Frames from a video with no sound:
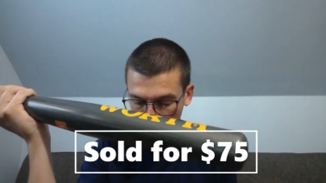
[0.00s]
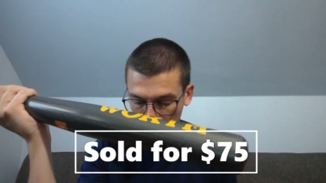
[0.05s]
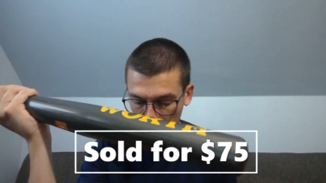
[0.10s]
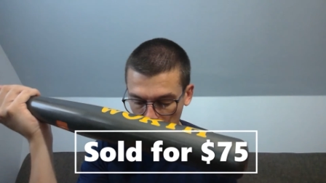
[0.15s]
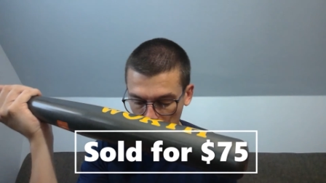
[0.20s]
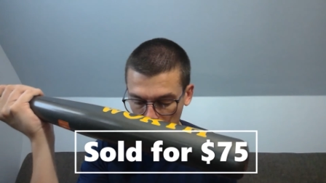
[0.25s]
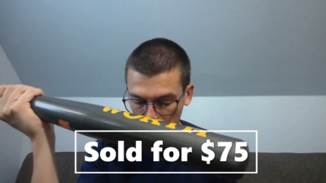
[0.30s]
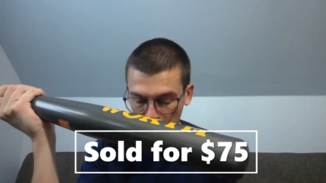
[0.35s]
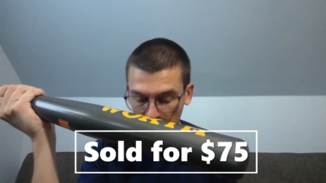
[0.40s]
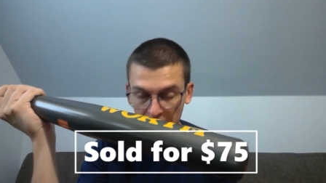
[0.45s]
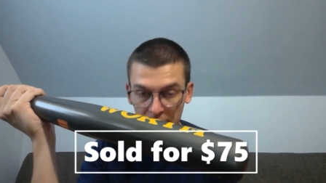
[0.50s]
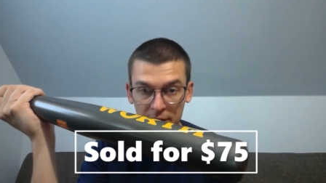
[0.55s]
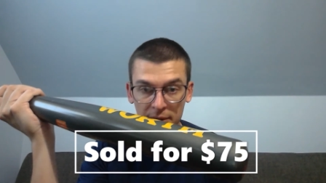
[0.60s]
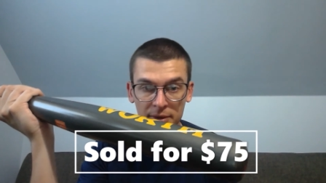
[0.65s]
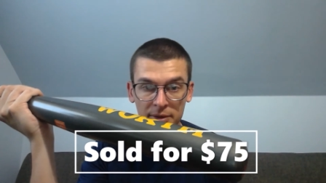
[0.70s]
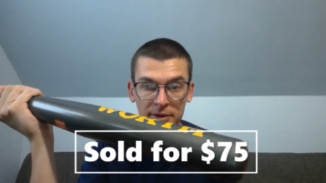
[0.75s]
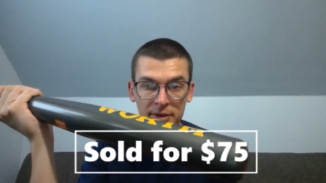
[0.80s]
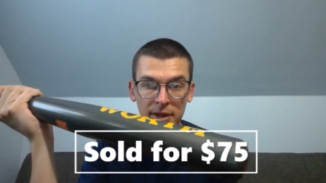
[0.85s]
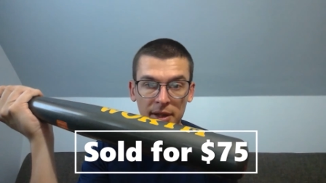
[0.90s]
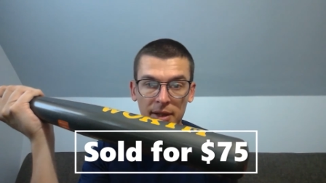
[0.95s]
I uh, got
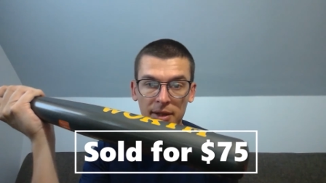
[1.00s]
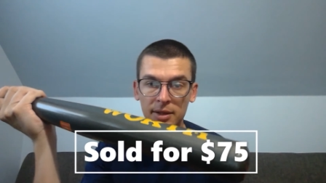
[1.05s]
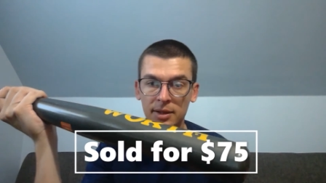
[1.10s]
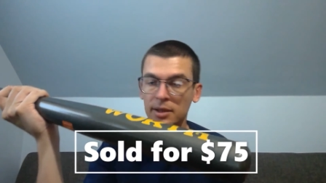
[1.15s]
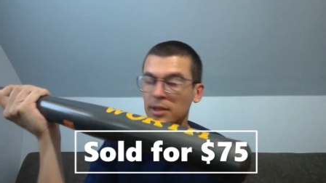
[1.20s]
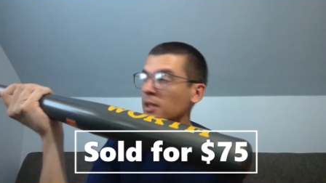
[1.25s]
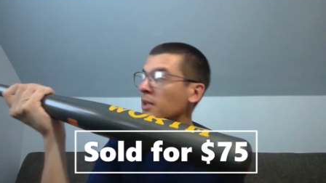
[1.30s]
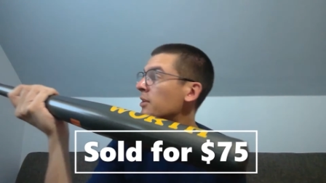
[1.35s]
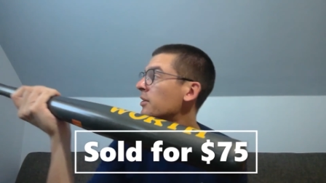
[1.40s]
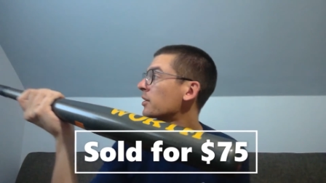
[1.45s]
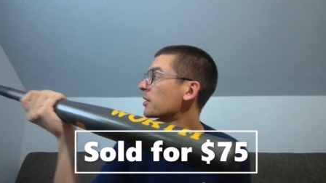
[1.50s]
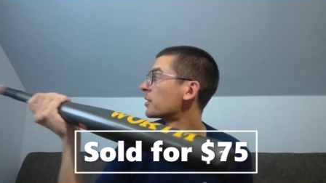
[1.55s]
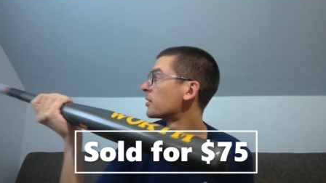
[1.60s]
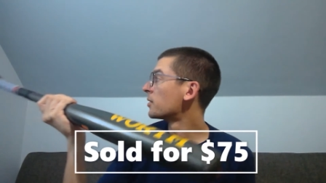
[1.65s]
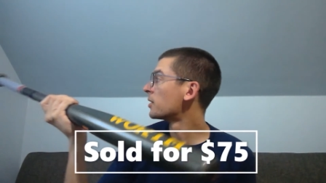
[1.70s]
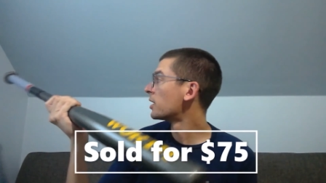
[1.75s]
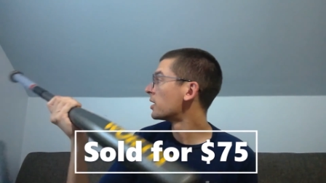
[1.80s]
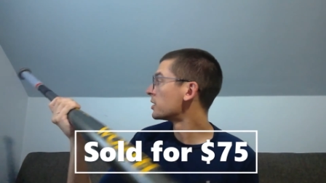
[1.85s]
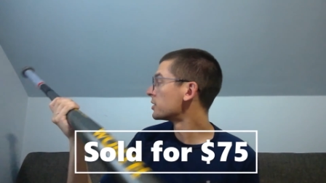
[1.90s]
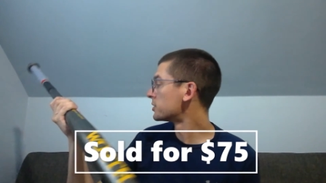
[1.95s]
this at another
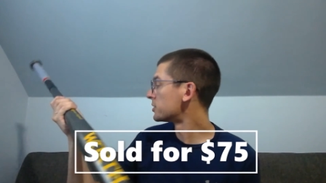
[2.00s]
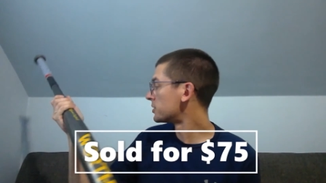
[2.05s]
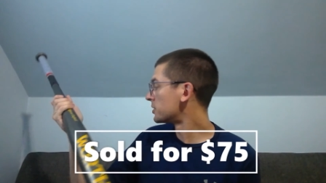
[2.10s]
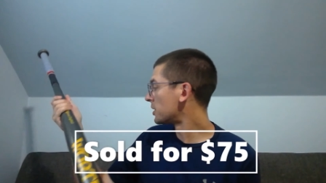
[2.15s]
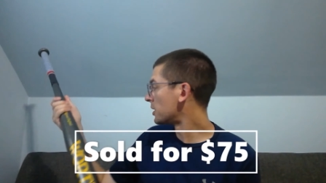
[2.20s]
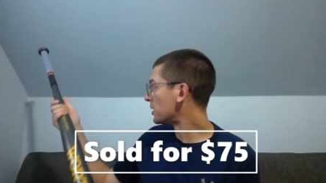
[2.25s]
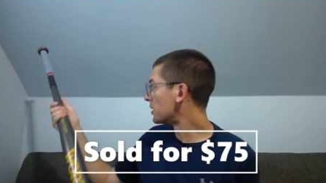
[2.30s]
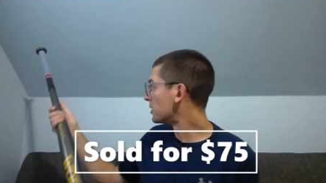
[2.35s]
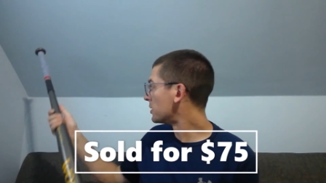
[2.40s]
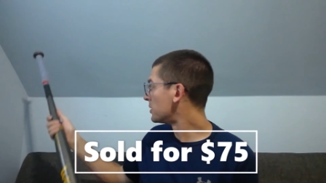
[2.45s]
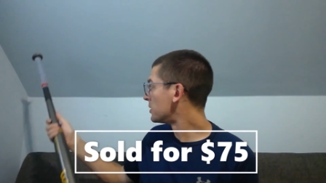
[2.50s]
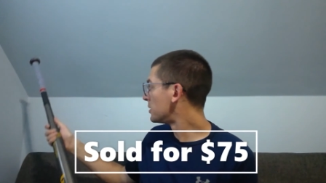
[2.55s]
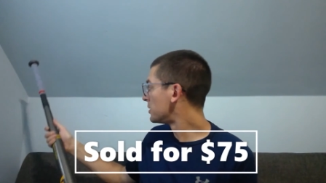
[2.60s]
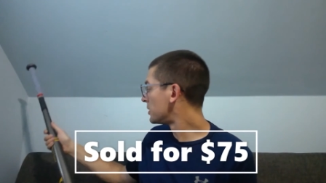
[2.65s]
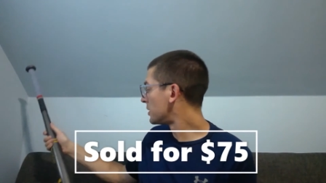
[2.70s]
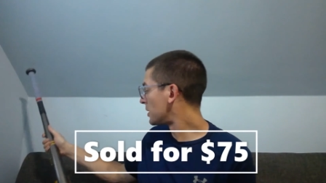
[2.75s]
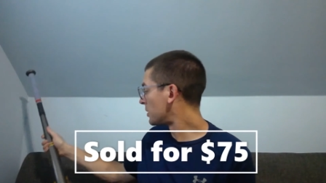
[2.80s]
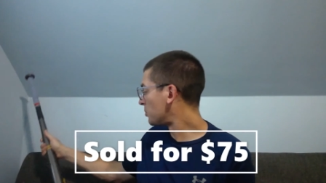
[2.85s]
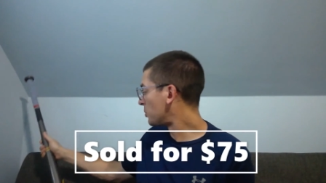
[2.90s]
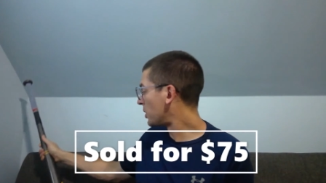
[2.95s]
garage sale.
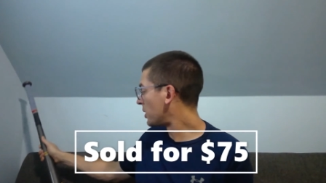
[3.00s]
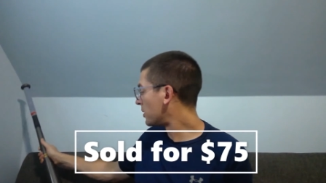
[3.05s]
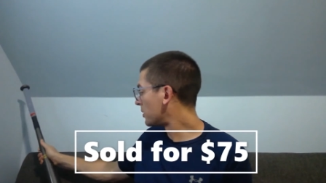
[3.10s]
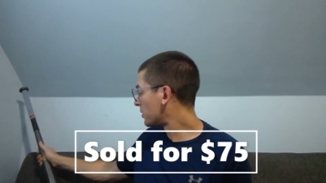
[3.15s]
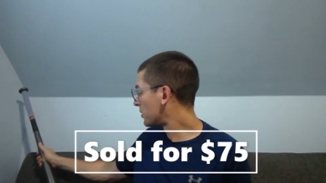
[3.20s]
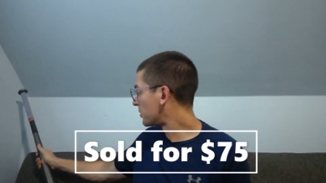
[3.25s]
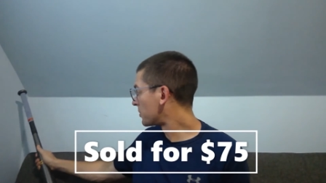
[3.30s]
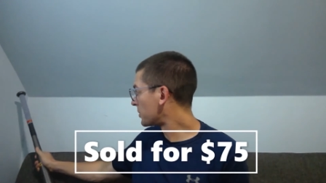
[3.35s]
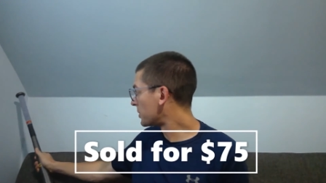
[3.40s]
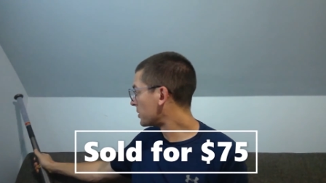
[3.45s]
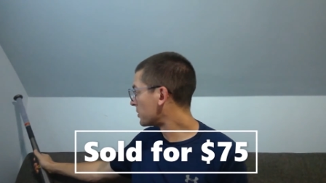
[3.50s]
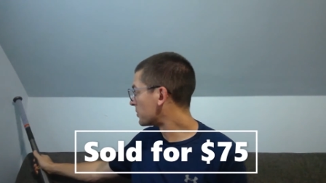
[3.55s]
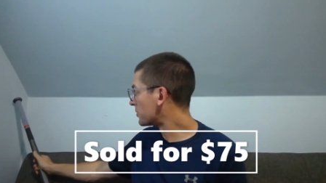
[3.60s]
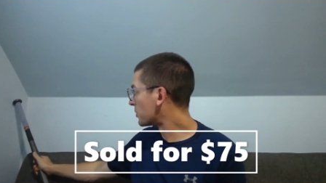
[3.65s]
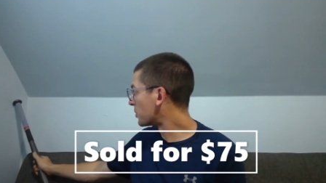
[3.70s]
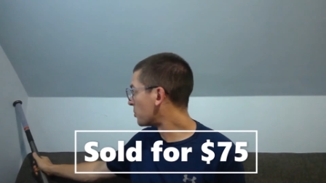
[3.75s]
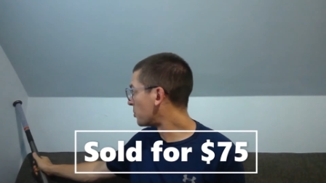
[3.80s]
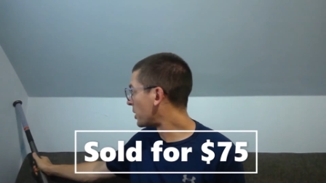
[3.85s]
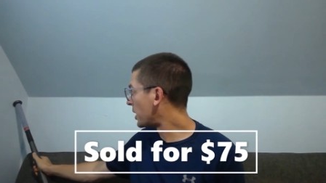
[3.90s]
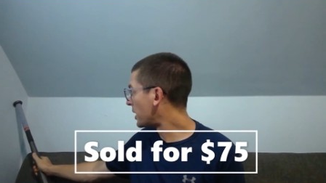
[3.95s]
I bought three or
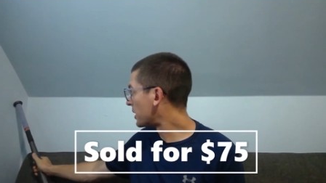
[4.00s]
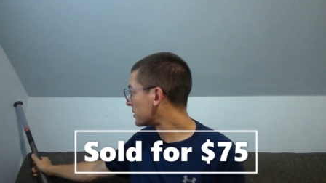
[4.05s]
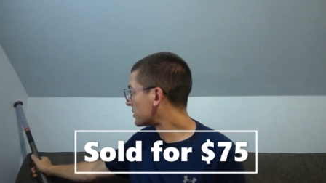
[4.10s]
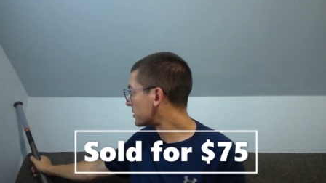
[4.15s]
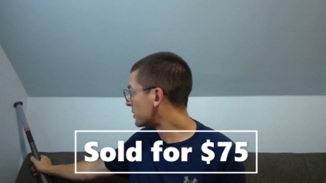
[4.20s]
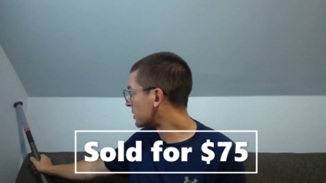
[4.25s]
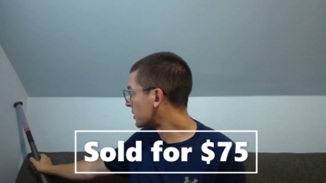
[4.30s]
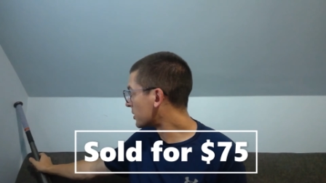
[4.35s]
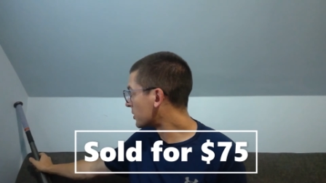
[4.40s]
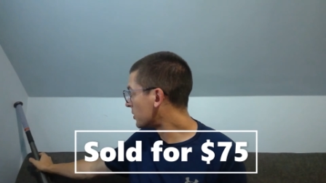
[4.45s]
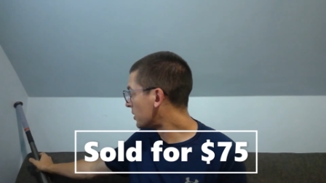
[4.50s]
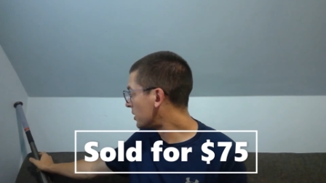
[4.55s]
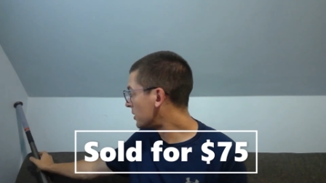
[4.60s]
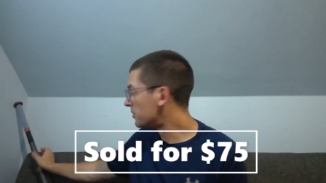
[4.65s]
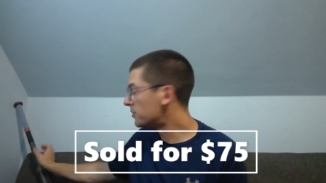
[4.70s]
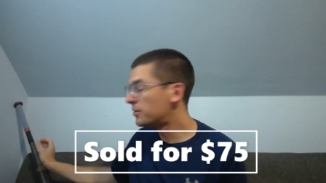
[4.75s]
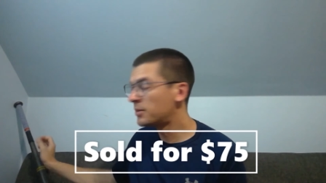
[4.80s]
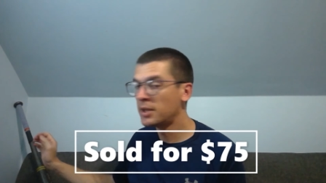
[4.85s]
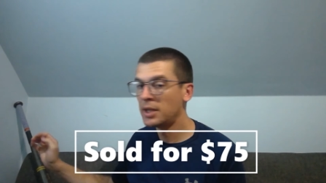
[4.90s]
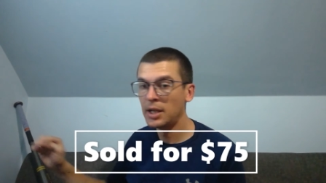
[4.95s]
four bats and a
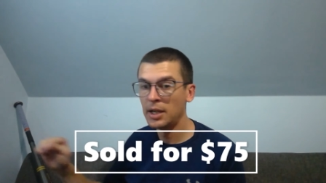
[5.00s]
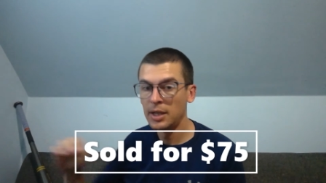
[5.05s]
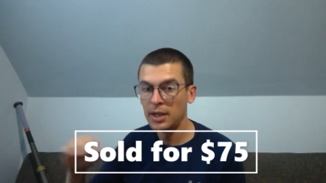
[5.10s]
glove.